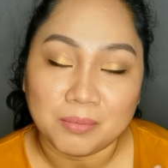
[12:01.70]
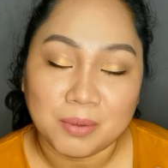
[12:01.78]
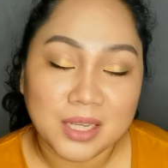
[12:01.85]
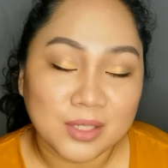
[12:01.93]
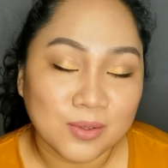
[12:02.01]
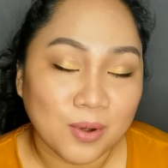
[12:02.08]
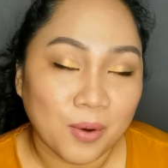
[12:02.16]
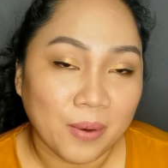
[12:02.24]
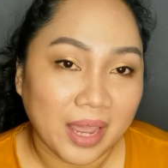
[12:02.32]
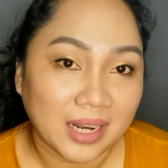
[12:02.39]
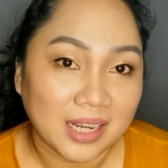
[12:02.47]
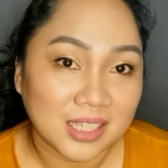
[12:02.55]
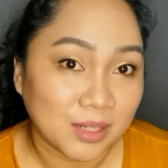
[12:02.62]
please do go
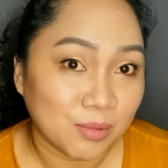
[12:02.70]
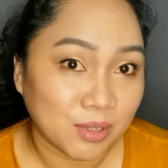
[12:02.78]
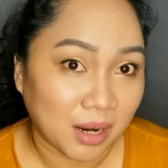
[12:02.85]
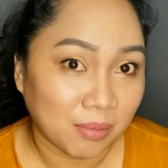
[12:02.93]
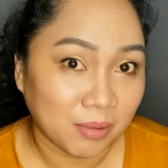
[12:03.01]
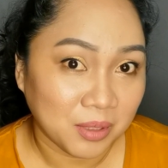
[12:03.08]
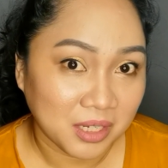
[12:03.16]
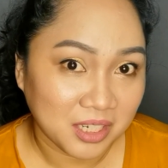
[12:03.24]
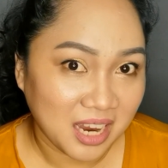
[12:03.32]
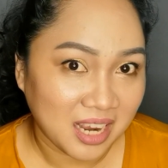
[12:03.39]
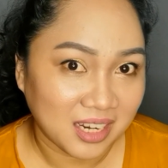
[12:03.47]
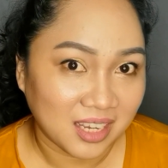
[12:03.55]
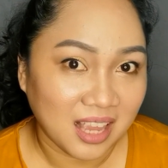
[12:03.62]
ahead and subscribe to the
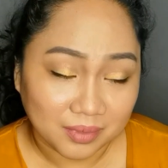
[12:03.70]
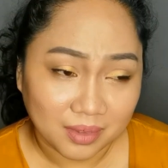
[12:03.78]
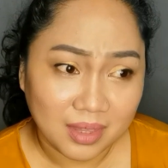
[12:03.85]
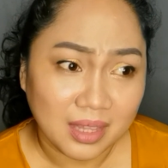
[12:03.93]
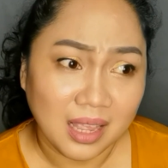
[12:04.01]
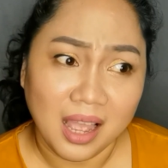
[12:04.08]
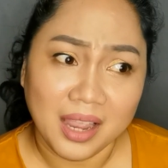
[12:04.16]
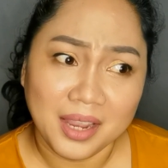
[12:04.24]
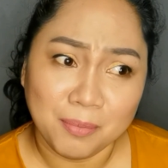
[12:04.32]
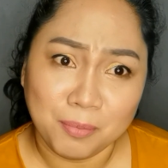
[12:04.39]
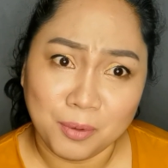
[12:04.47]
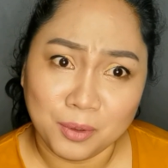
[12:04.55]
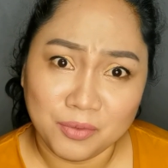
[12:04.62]
channel. I
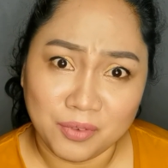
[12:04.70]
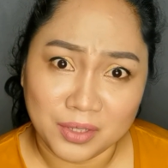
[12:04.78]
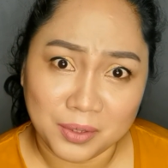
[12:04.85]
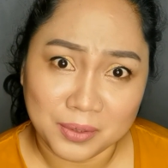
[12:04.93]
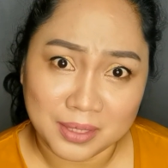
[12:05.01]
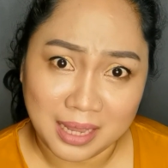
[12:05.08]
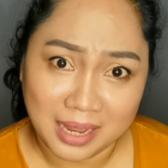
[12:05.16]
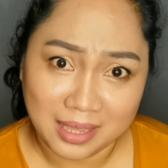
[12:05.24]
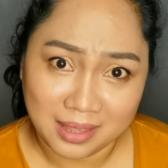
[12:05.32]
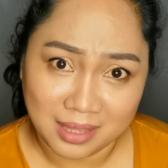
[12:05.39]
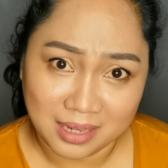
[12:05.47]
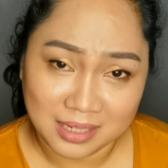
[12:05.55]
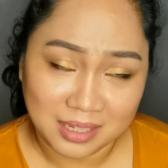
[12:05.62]
upload videos like
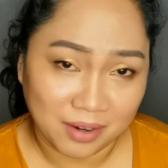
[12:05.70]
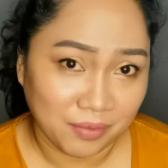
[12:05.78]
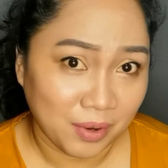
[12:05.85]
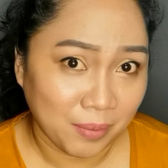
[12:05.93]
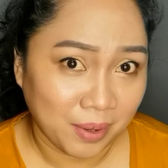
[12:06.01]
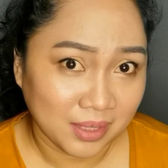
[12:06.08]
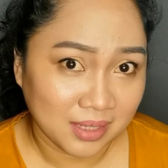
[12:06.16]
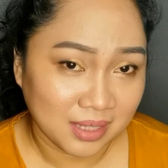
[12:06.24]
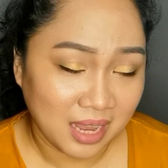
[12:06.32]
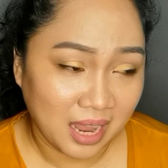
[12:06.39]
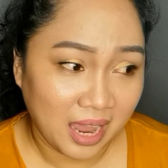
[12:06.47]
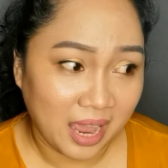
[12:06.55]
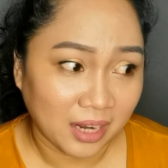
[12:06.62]
this every
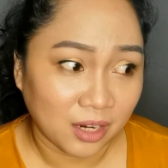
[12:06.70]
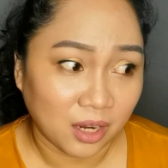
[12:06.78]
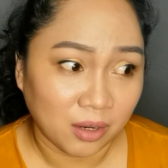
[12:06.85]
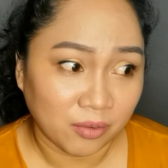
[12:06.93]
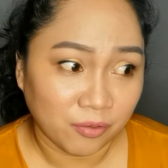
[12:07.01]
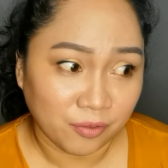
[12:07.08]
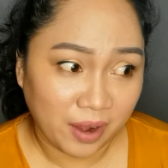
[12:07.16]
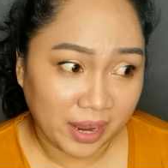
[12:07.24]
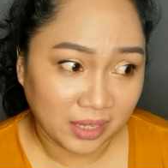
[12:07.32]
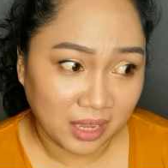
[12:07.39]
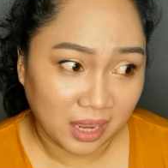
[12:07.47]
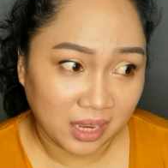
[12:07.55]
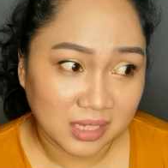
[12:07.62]
Wednesday, and on
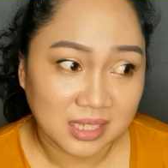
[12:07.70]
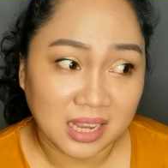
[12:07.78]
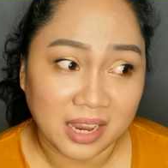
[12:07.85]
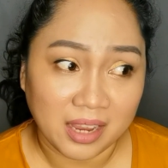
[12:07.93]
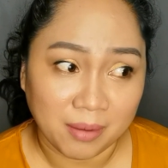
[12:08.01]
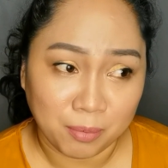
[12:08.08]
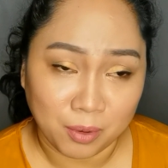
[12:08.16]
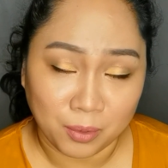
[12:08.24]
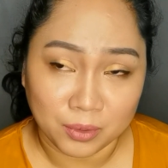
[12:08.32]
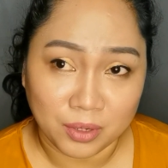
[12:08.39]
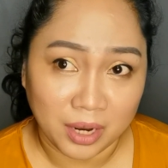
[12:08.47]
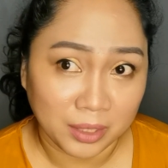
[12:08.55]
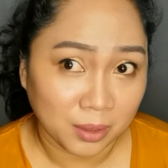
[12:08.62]
Fridays I
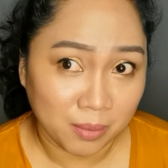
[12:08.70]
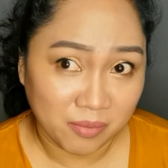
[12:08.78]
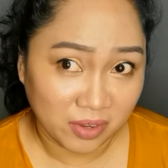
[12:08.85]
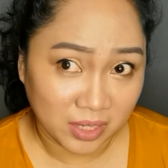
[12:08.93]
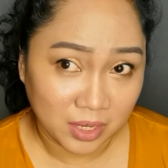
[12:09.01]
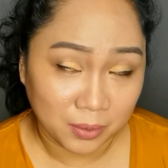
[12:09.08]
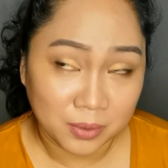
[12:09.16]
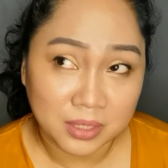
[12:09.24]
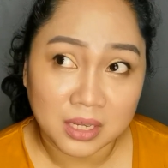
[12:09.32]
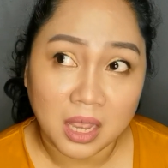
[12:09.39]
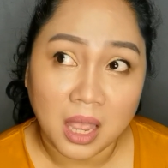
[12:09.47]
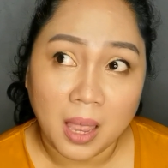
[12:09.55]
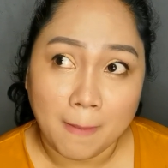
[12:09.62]
upload random
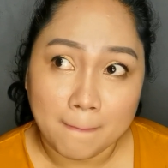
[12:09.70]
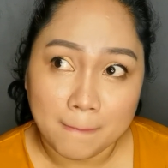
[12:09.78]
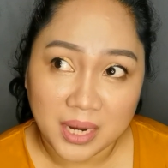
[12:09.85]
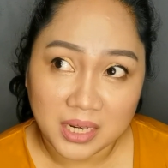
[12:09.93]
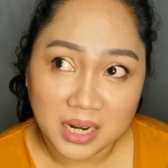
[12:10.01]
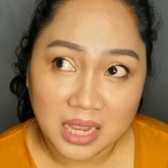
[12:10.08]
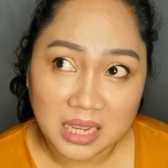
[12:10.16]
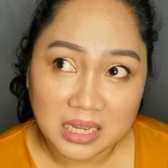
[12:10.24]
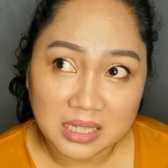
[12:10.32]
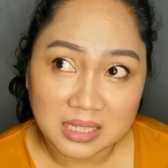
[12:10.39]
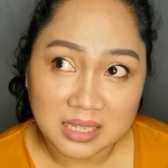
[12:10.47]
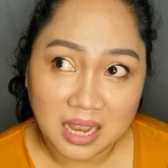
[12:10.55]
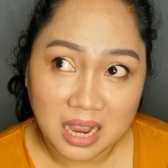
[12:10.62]
videos.
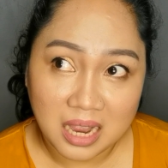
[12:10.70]
Mondays,